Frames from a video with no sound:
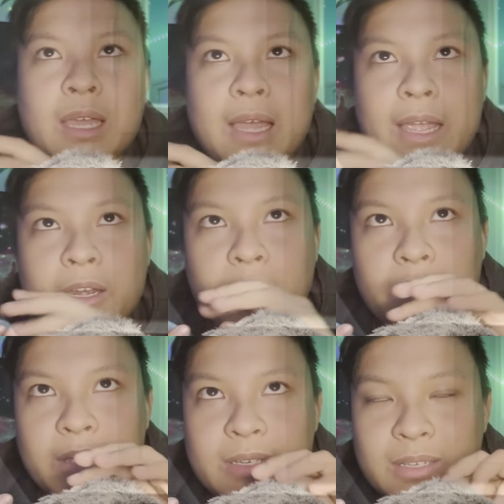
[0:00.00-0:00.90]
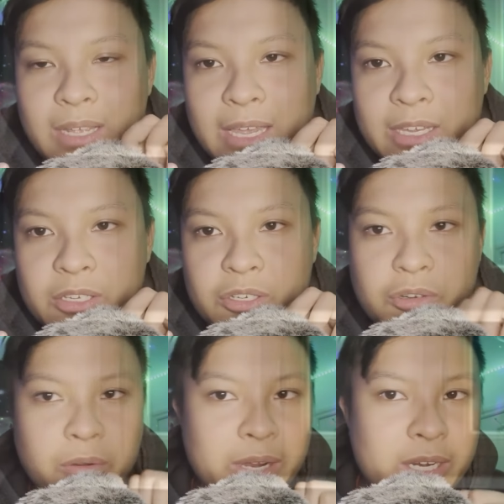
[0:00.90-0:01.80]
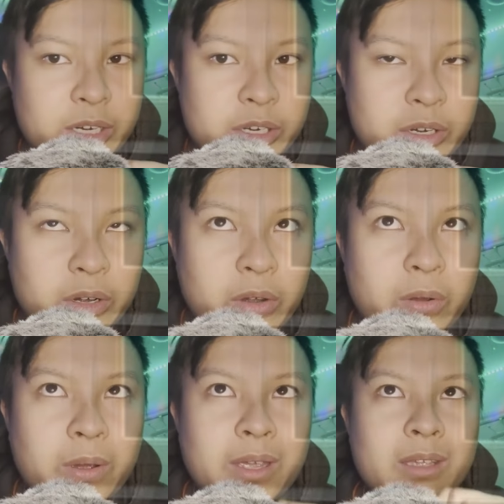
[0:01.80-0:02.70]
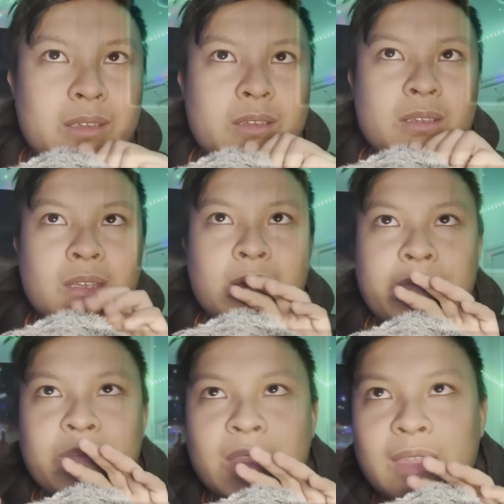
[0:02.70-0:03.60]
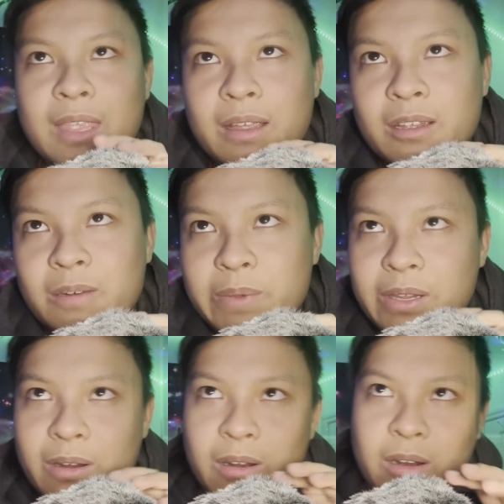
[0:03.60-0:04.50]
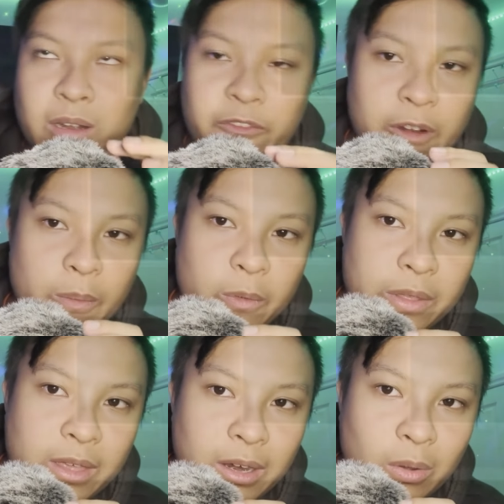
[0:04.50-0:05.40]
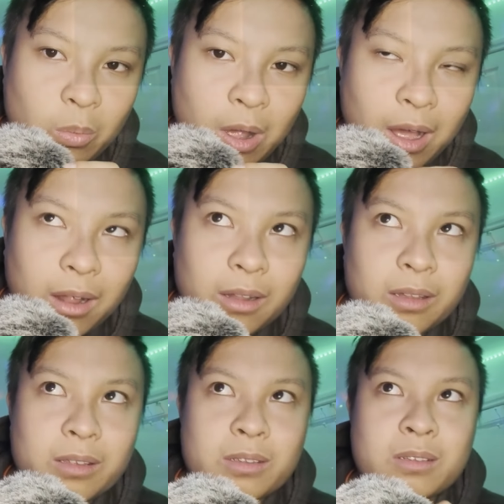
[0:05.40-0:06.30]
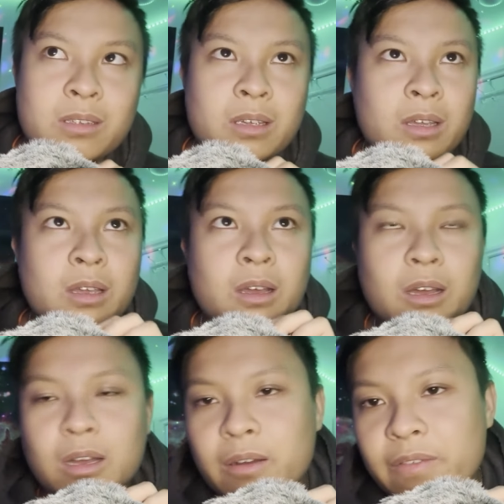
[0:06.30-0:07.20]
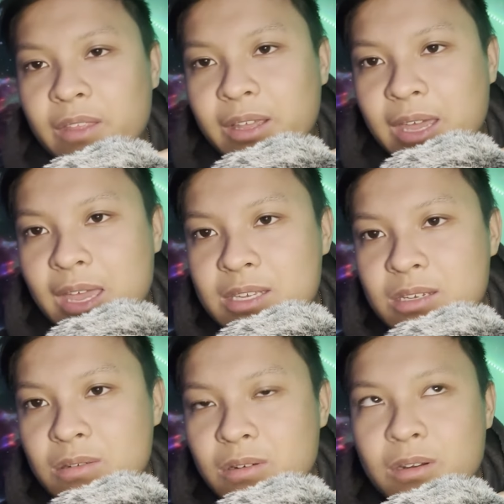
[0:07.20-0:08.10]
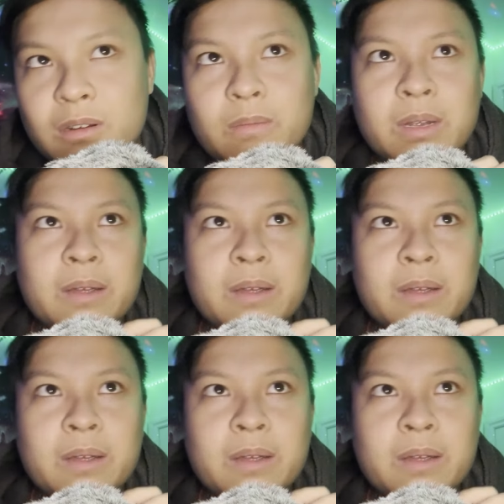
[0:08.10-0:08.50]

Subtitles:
I noticed a strange noise that could be heard from within the walls of the guest room.